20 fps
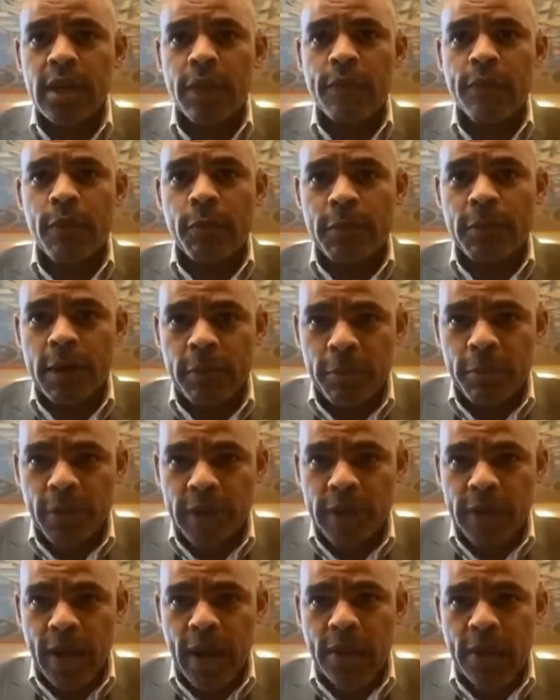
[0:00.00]
for people
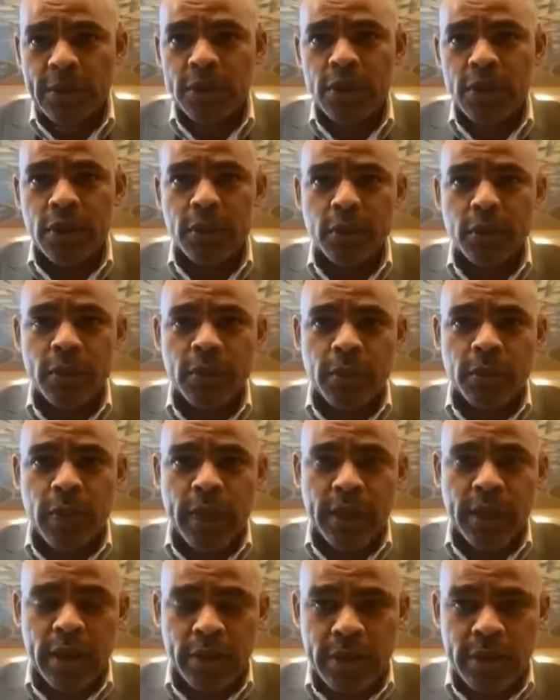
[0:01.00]
in households where
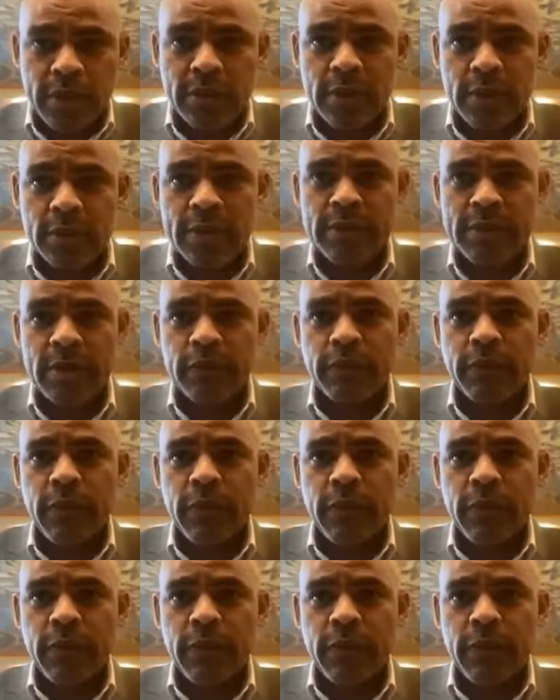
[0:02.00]
there is domestic